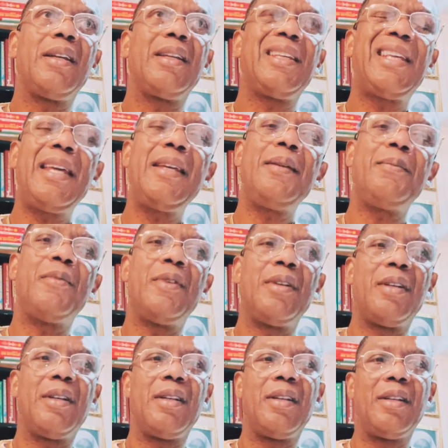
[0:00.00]
keep
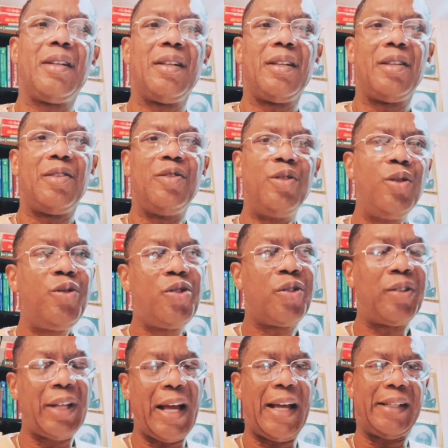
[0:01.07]

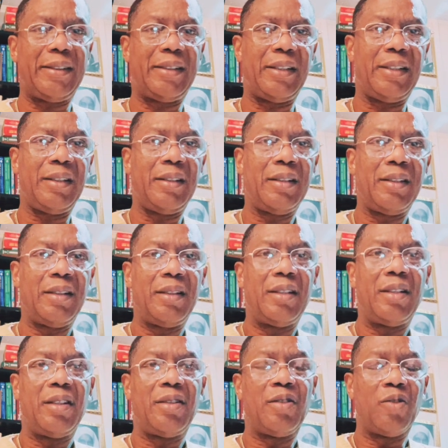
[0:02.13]
neutralizing
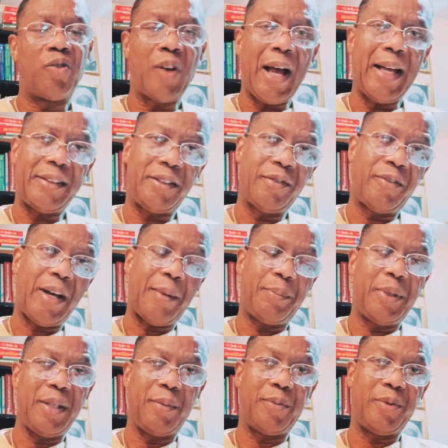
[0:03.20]
the rise of our
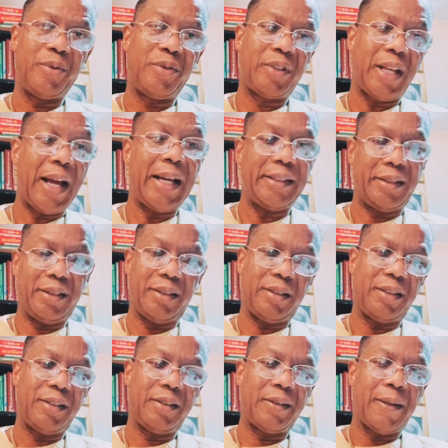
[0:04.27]
people's
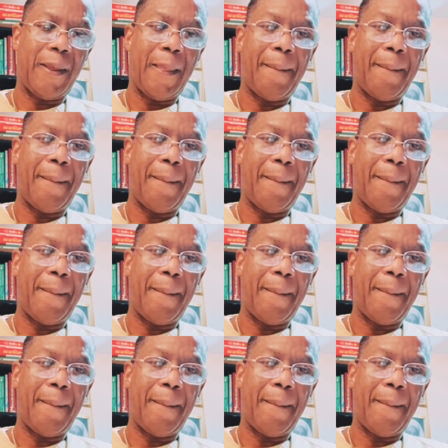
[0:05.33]
consciousness.